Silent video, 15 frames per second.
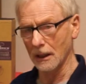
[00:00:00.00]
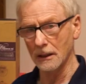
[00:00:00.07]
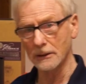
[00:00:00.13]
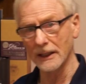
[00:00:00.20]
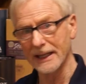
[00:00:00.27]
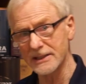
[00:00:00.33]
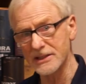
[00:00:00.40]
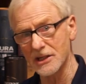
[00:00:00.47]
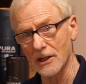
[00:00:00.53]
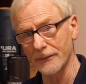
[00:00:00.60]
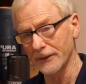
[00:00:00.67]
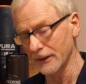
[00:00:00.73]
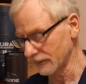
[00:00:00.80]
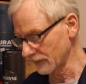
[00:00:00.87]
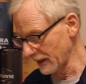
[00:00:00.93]
lens on
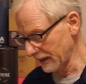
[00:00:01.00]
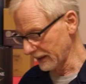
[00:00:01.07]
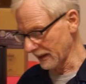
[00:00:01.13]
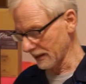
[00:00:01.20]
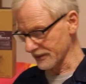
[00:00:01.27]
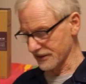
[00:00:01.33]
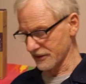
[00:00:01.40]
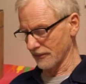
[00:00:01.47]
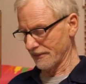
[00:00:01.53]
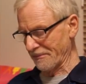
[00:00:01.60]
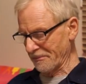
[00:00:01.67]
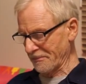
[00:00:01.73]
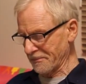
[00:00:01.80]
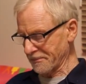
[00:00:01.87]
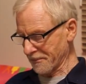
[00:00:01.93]
there right now, so
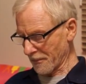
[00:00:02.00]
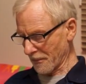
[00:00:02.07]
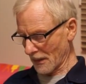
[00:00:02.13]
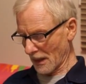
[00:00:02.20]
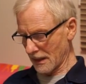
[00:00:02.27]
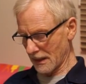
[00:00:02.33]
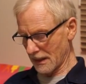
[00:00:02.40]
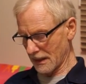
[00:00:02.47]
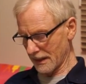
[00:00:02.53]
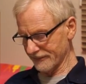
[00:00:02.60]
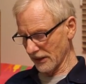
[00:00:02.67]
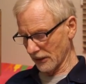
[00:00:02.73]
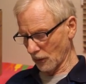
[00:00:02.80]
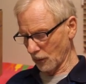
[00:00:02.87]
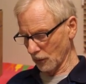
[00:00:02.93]
I've
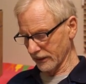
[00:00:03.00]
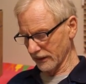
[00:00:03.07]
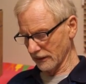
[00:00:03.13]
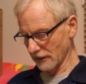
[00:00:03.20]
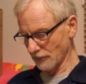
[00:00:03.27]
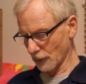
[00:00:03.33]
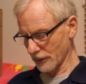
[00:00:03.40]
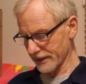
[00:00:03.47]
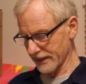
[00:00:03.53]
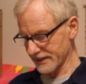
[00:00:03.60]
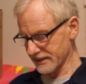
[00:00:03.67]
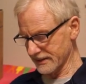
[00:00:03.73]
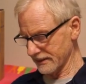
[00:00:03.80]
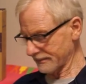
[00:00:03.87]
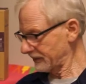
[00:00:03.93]
got to hold it a little more
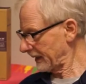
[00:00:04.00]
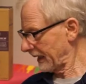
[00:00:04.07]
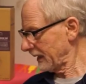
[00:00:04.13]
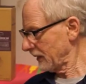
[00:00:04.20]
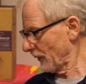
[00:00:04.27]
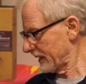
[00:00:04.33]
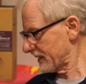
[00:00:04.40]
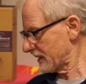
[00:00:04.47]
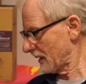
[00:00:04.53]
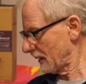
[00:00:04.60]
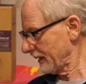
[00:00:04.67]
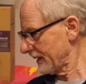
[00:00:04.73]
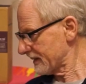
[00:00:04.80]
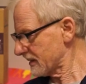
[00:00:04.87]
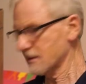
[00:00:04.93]
distant. But anyways,
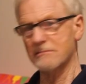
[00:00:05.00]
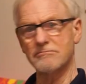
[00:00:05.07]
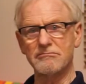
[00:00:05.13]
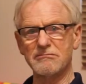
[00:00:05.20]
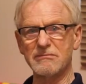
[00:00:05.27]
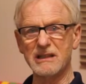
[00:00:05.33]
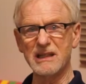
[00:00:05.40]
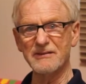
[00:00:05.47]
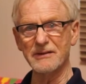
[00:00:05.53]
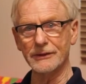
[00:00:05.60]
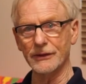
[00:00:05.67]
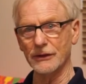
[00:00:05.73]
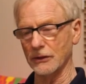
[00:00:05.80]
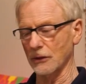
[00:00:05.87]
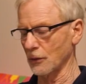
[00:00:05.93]
let's give
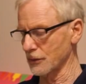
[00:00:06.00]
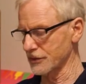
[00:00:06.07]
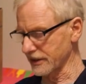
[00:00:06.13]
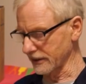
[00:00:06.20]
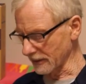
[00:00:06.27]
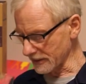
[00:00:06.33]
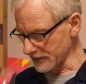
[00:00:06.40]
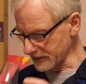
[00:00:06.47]
it the nose here.